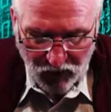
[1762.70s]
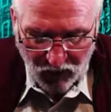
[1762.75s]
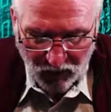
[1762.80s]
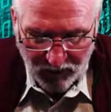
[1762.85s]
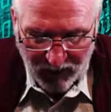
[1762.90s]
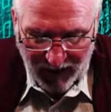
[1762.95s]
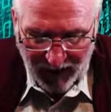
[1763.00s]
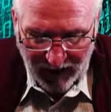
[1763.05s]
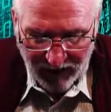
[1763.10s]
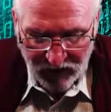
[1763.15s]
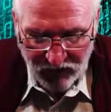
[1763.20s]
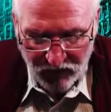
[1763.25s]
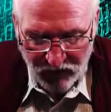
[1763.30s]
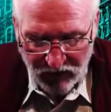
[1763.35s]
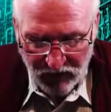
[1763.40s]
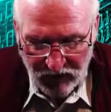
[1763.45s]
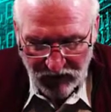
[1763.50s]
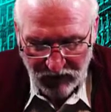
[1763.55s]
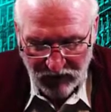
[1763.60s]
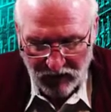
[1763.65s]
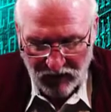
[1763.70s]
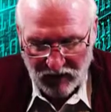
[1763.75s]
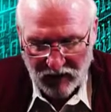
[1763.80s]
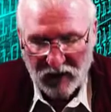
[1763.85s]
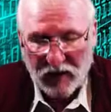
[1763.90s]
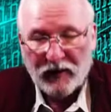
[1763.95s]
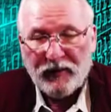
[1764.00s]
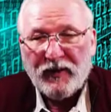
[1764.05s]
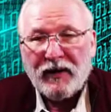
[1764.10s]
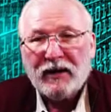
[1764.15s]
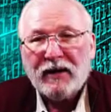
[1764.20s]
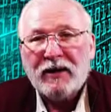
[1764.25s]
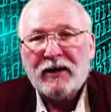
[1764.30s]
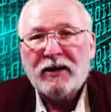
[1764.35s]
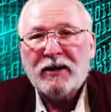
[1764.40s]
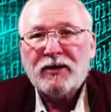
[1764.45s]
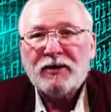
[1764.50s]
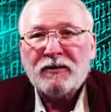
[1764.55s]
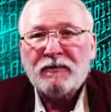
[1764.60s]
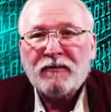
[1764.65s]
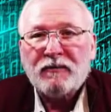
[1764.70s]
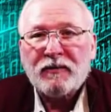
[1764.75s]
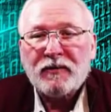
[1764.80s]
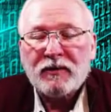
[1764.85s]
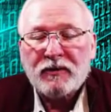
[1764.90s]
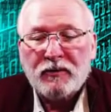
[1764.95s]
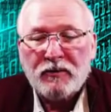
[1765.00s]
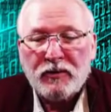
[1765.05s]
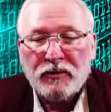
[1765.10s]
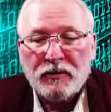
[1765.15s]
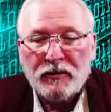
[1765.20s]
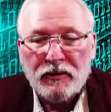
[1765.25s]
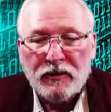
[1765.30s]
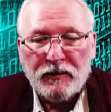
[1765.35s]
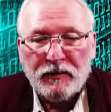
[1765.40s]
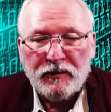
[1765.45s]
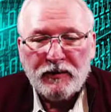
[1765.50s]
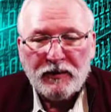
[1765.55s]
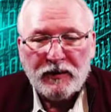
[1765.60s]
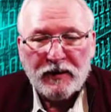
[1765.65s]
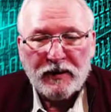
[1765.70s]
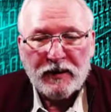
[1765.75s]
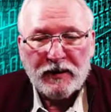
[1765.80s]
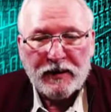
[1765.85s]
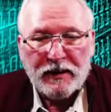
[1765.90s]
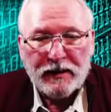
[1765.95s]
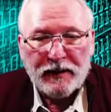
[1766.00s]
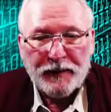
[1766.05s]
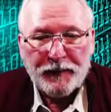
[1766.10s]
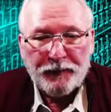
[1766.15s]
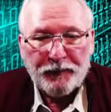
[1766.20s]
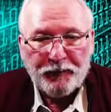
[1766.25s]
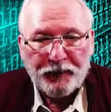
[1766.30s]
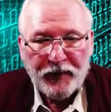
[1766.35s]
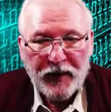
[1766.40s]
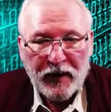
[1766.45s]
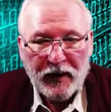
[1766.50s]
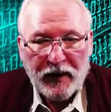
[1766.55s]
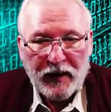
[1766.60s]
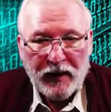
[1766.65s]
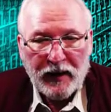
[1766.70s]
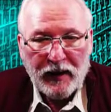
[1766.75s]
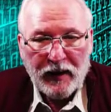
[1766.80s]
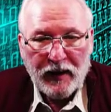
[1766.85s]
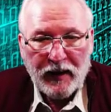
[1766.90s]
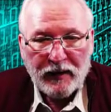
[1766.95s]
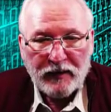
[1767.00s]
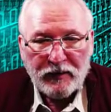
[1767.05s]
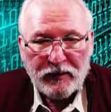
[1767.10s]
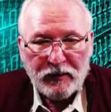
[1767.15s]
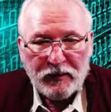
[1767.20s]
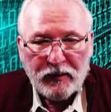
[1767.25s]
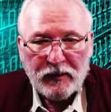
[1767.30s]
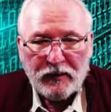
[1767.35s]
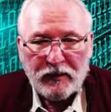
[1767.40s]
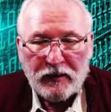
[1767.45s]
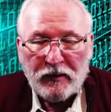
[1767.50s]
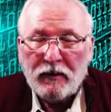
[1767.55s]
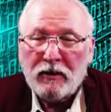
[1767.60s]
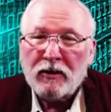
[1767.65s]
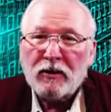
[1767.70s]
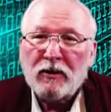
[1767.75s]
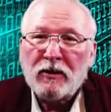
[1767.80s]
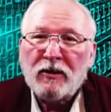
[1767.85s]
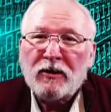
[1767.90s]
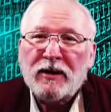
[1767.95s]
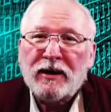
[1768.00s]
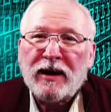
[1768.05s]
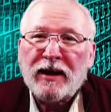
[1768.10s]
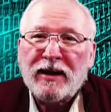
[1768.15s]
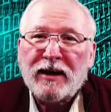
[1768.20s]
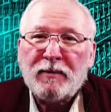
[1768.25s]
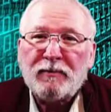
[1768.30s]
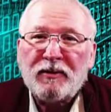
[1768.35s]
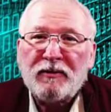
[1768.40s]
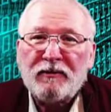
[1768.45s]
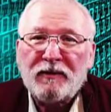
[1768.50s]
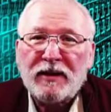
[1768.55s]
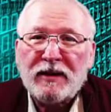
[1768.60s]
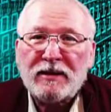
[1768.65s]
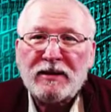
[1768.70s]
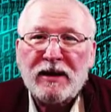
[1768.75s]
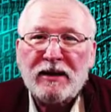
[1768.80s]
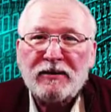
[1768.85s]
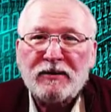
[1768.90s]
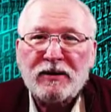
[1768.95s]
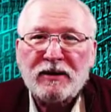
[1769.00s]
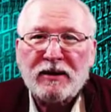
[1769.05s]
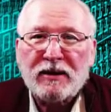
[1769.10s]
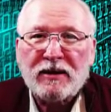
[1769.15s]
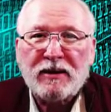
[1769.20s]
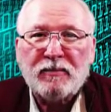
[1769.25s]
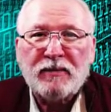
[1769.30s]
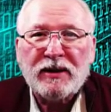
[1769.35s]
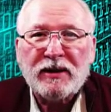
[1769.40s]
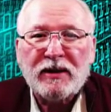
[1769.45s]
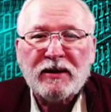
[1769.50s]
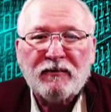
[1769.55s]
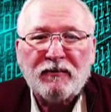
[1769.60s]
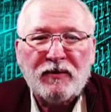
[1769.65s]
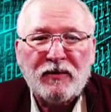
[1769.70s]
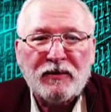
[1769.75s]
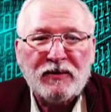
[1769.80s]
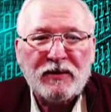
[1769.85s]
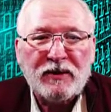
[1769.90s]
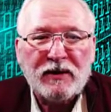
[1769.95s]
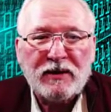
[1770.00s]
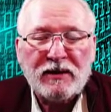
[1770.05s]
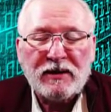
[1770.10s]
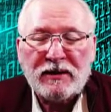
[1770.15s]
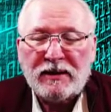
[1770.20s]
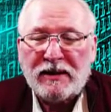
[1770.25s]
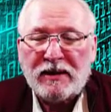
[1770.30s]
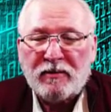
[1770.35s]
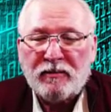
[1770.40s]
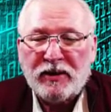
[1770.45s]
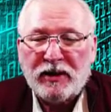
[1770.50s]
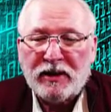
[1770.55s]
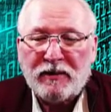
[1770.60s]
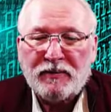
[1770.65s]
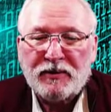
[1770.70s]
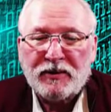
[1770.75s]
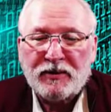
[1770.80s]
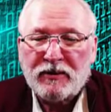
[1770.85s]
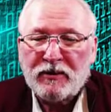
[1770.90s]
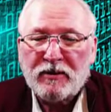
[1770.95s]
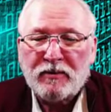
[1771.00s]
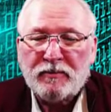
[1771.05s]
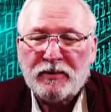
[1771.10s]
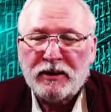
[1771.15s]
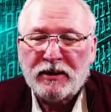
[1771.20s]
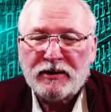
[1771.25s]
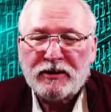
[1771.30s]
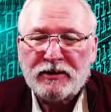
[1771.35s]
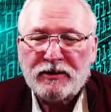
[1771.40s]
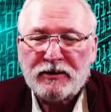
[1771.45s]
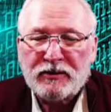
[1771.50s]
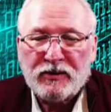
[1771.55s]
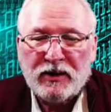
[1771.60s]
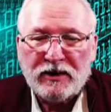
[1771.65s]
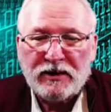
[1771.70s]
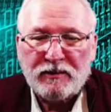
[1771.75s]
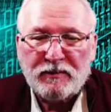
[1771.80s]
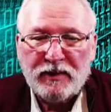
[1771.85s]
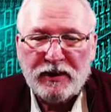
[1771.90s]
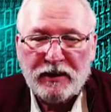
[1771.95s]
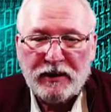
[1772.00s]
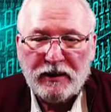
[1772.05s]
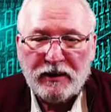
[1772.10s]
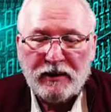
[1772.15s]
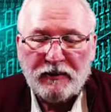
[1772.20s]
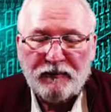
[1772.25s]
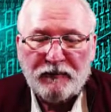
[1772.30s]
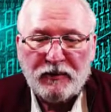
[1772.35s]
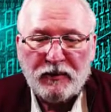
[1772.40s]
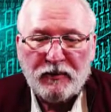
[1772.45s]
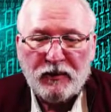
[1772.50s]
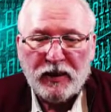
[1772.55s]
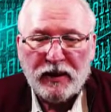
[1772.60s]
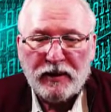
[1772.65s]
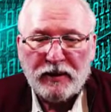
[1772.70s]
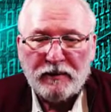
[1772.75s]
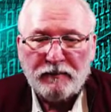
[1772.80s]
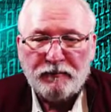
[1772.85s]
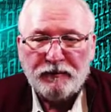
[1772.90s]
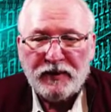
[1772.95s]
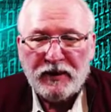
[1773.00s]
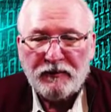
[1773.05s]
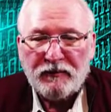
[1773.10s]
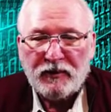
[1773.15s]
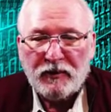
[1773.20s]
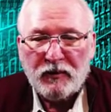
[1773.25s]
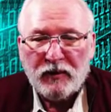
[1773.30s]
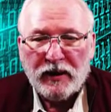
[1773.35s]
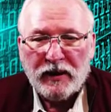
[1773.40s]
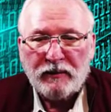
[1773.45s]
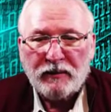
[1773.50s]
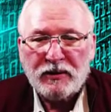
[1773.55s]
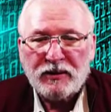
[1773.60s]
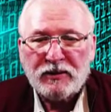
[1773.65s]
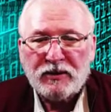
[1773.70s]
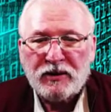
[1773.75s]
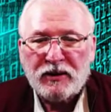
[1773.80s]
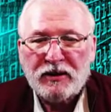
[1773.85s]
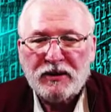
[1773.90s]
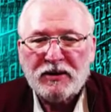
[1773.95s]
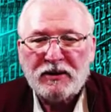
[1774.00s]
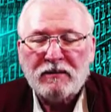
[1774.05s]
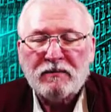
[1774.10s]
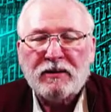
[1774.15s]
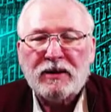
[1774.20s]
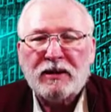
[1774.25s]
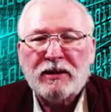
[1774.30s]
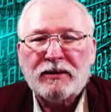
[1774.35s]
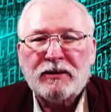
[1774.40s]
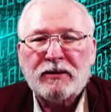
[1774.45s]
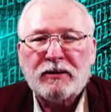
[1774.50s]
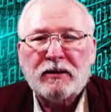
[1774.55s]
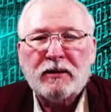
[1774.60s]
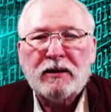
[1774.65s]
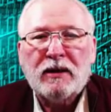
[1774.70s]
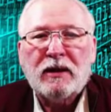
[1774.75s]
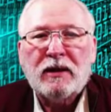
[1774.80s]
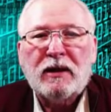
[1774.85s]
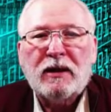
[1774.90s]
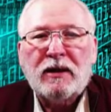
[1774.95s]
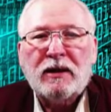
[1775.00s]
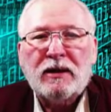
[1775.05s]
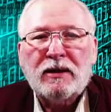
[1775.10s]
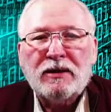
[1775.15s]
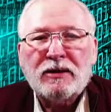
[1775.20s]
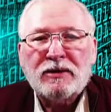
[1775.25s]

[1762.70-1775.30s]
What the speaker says: local password authentication for the root user. And you can look that up if that sounds a little bit confusing. It's a little bit obscure, but just trust me, if you want to install some other